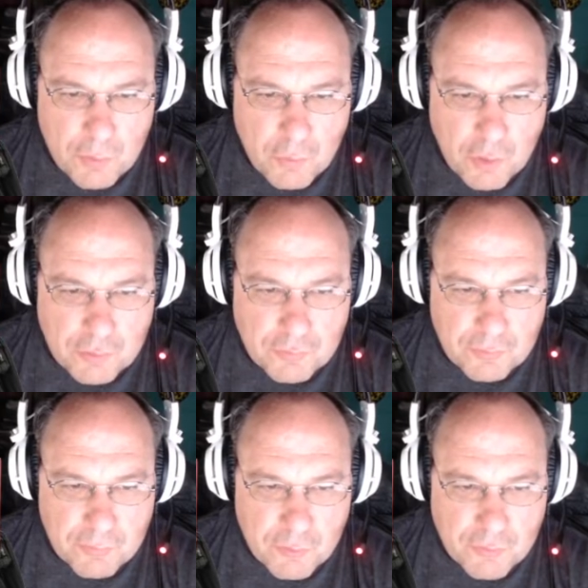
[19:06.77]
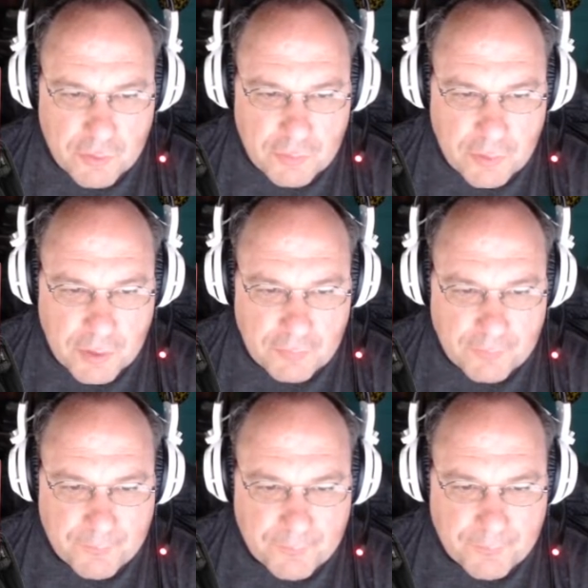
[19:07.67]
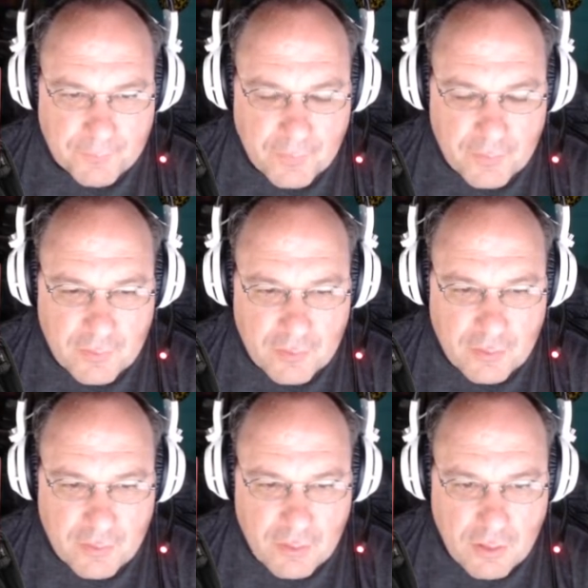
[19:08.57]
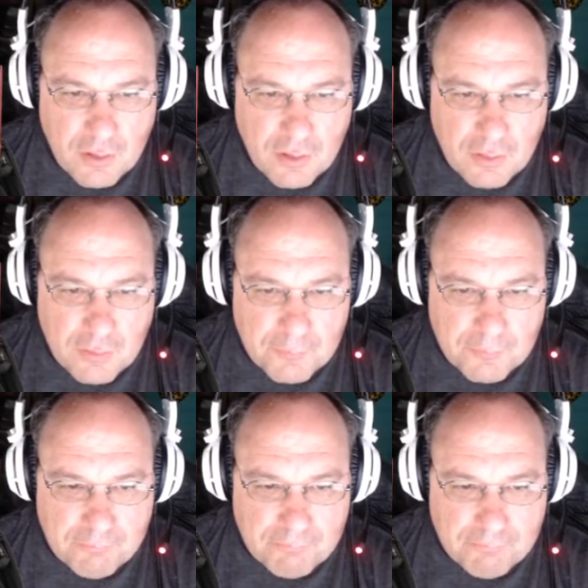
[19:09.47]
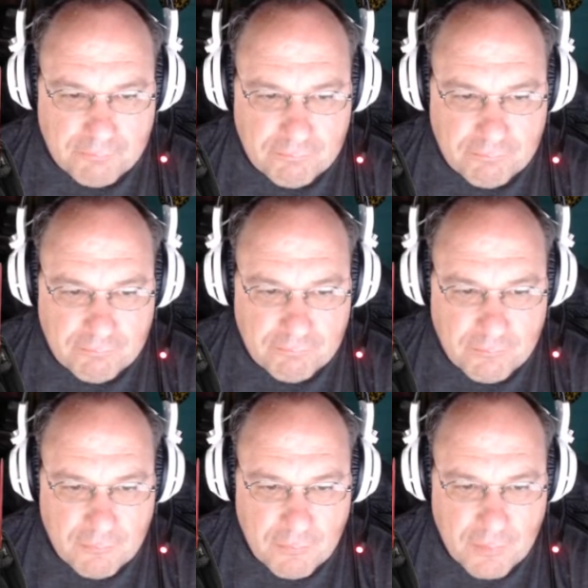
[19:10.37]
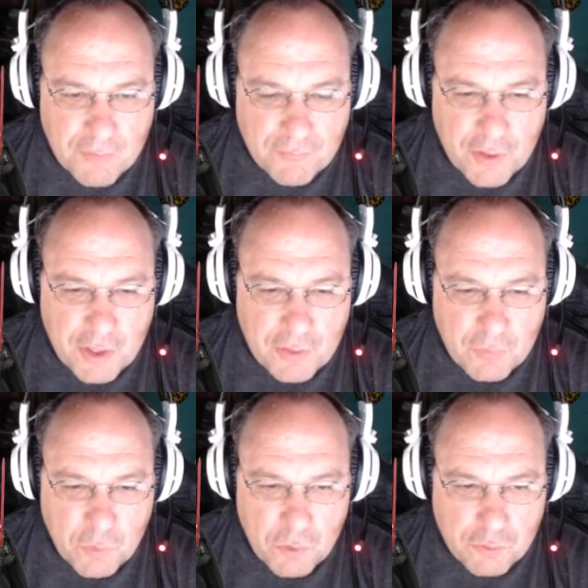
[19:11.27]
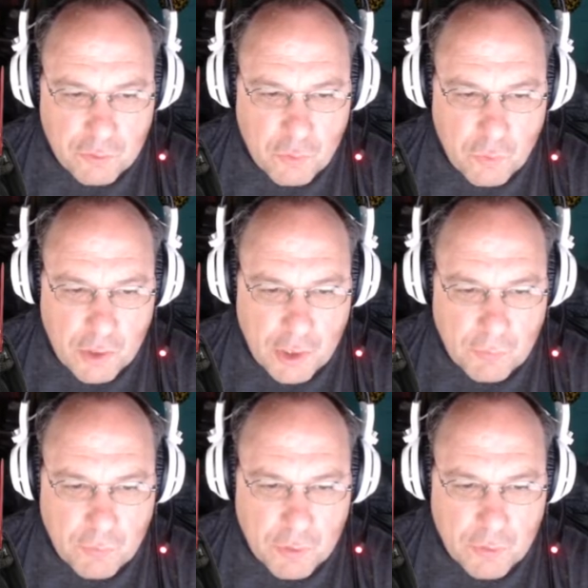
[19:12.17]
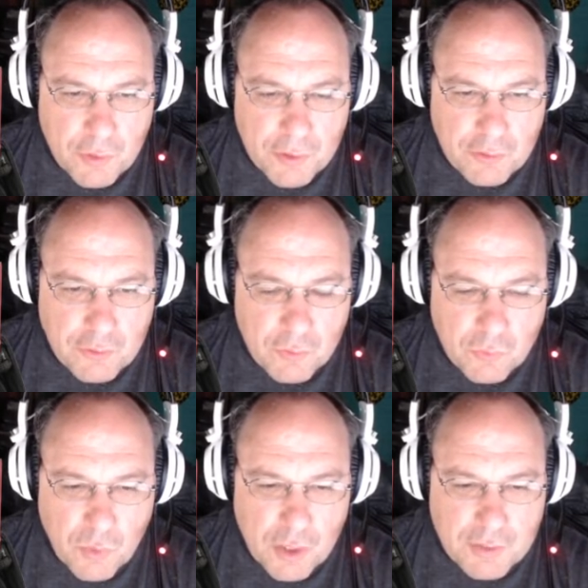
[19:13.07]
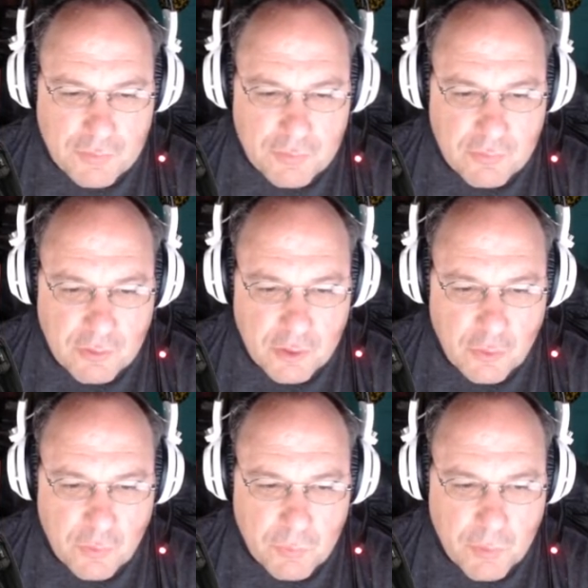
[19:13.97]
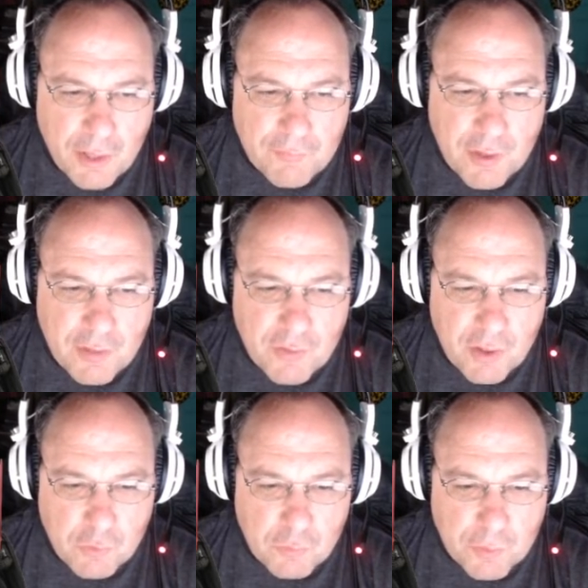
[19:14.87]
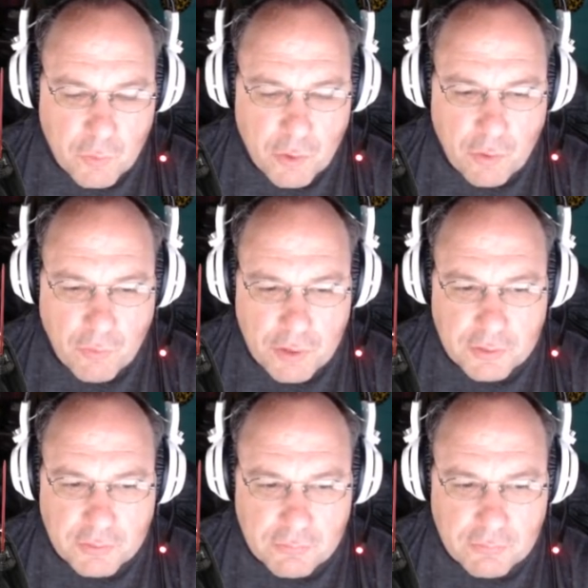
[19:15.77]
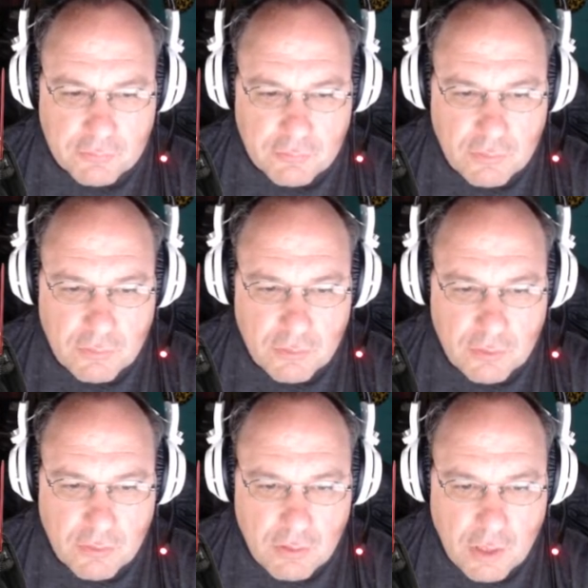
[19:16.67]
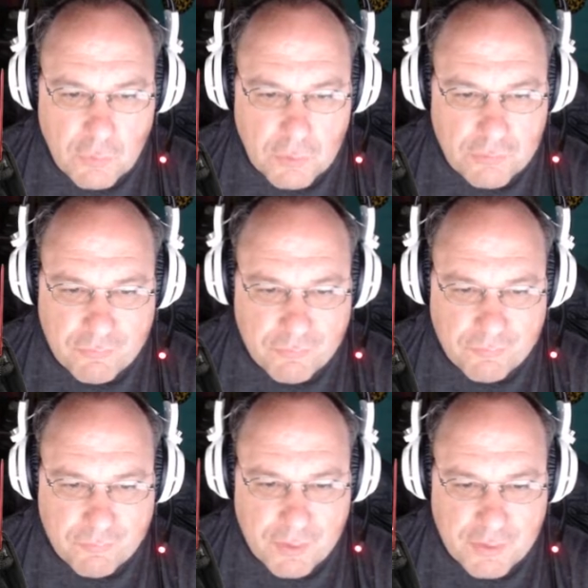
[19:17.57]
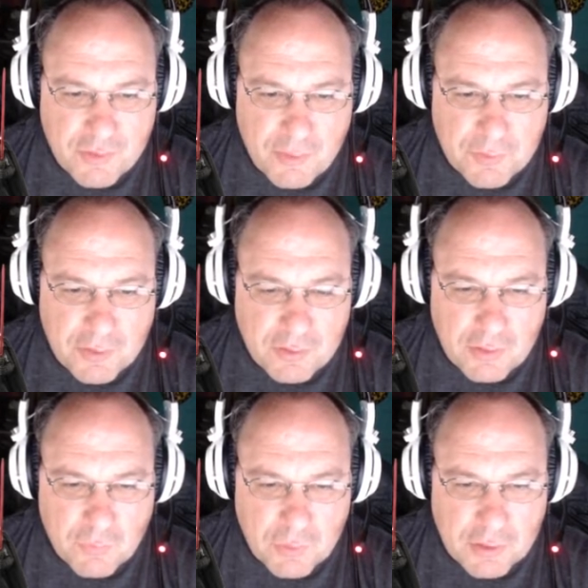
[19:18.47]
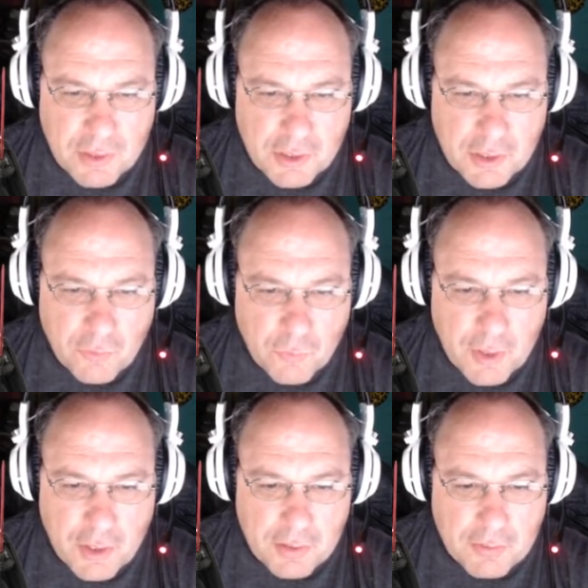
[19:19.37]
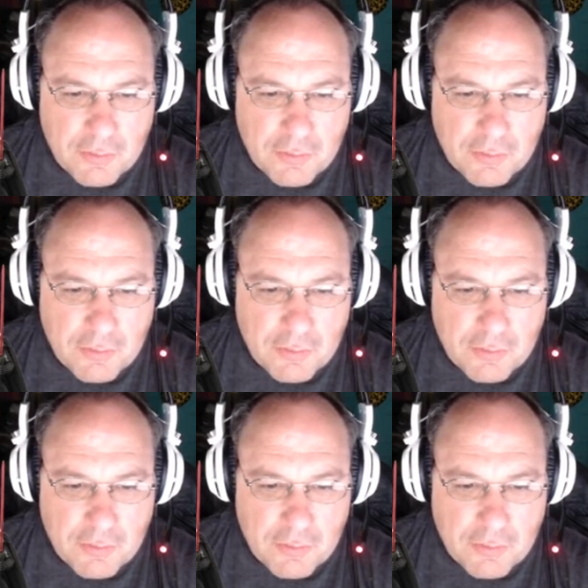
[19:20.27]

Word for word: Wan movie, but um, if they were to do one, I would rather that they do it right. You know, it would have to have Ewan McGregor in it. I wouldn't accept it really any other way.